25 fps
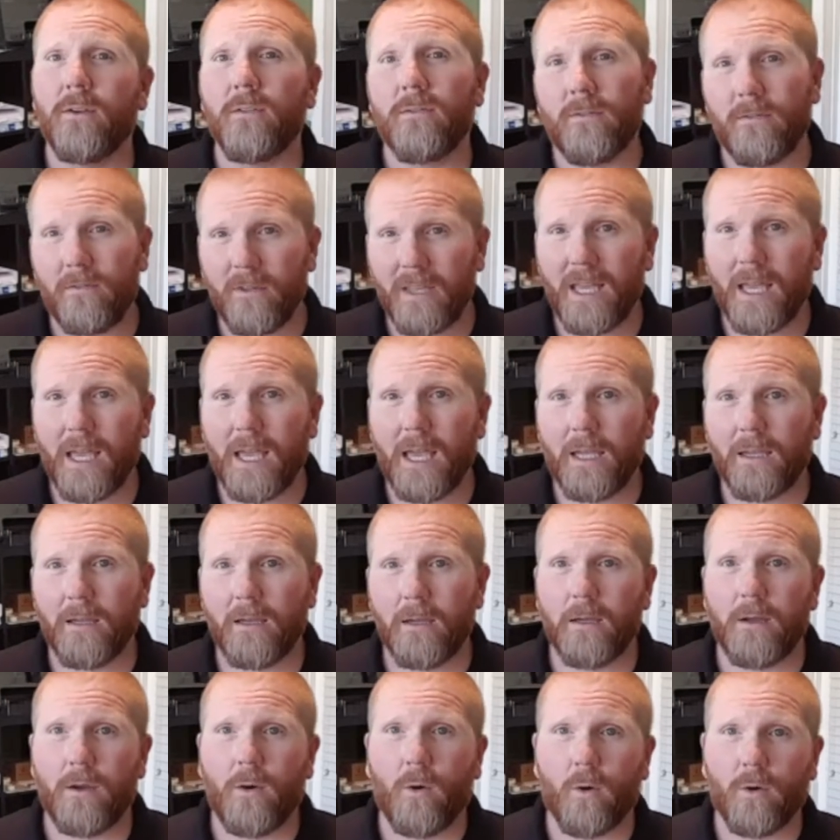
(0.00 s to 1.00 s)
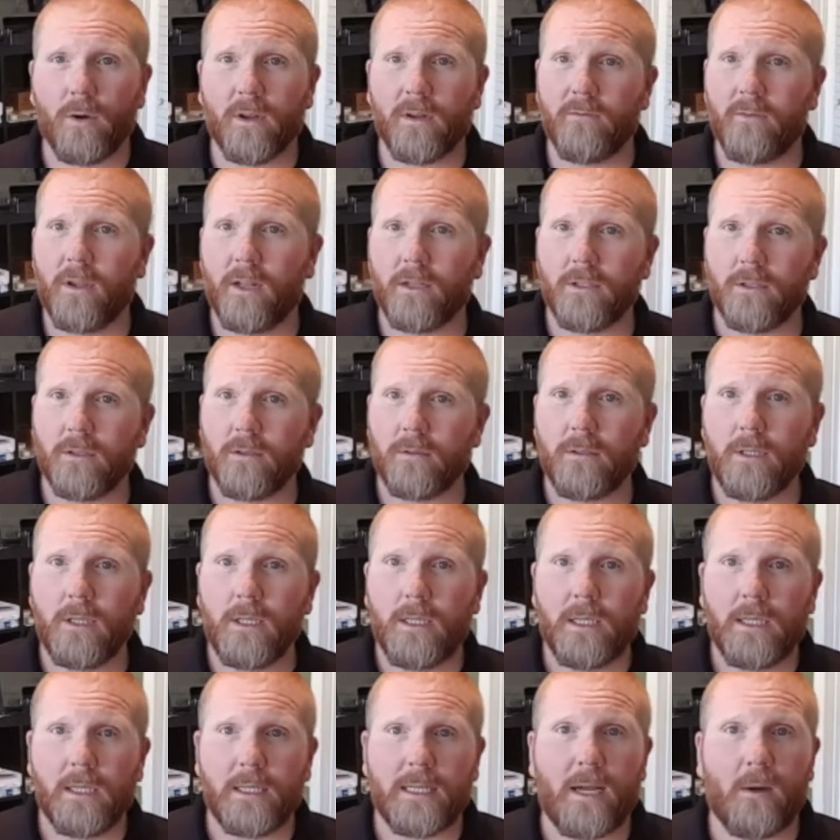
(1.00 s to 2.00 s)
VA, or conventional.
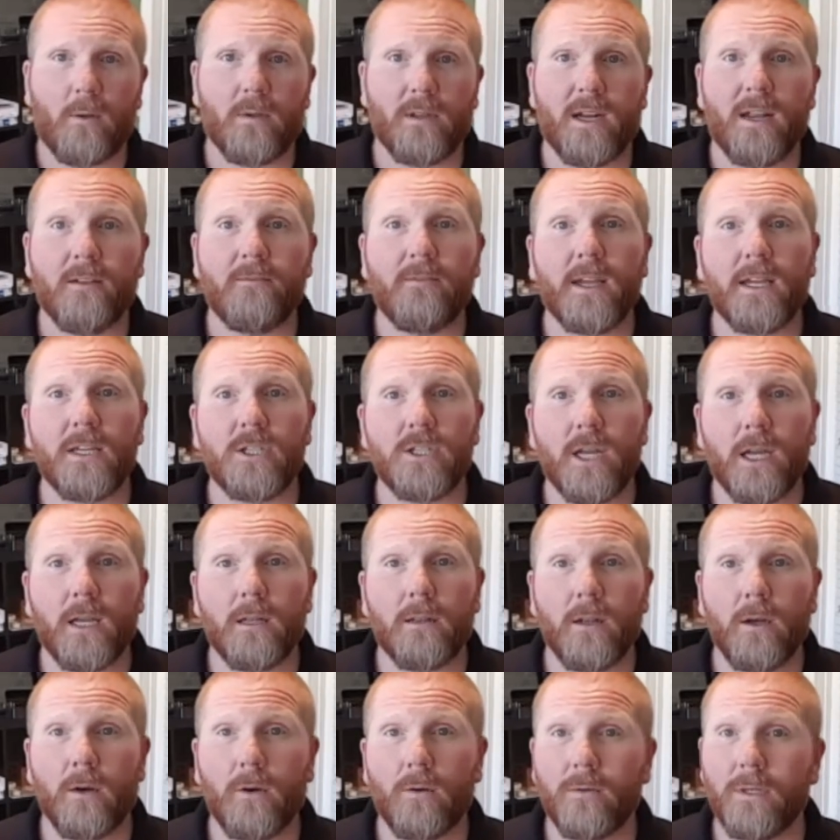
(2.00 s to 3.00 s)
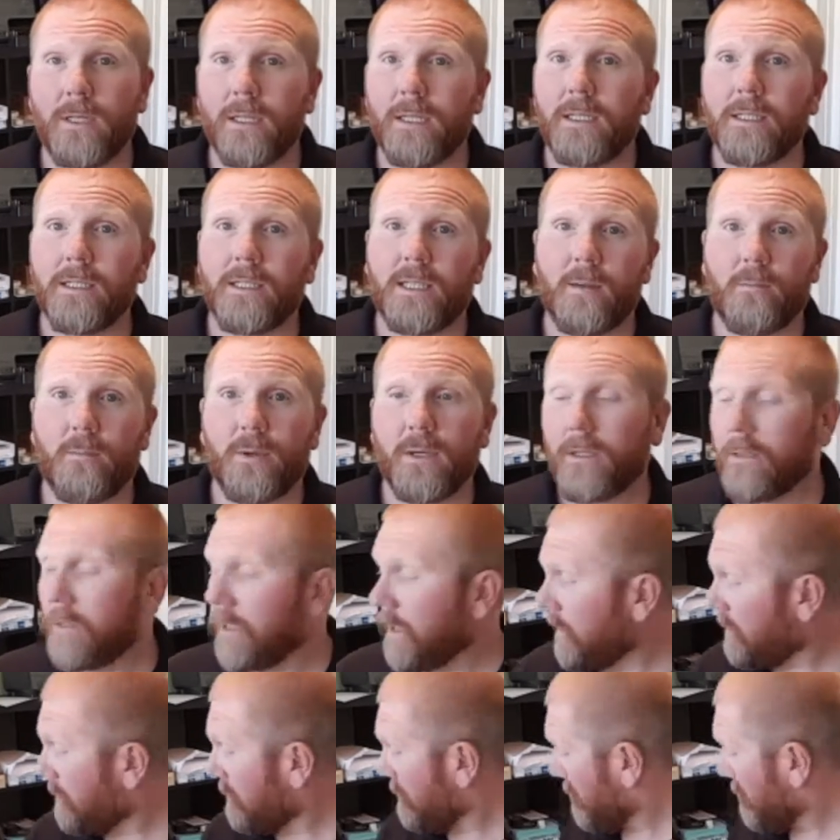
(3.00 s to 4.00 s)
Now with an FHA loan, typically,